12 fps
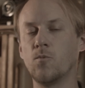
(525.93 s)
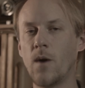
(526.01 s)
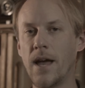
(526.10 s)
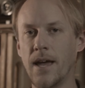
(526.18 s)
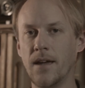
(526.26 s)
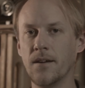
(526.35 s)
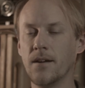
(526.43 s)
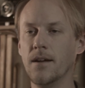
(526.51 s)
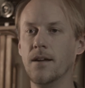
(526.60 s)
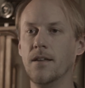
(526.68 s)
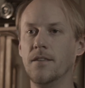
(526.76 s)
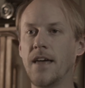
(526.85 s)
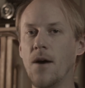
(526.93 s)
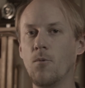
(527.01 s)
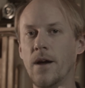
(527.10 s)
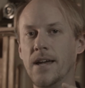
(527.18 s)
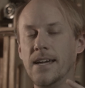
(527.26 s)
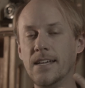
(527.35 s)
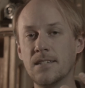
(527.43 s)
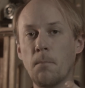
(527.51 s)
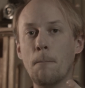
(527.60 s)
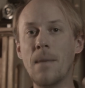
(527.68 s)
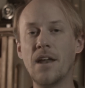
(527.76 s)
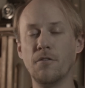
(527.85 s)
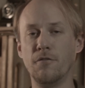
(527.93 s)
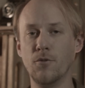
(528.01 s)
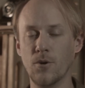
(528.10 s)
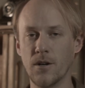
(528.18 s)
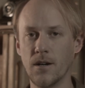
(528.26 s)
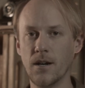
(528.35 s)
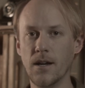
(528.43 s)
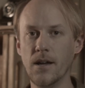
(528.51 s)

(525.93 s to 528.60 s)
way. That way is metaphor.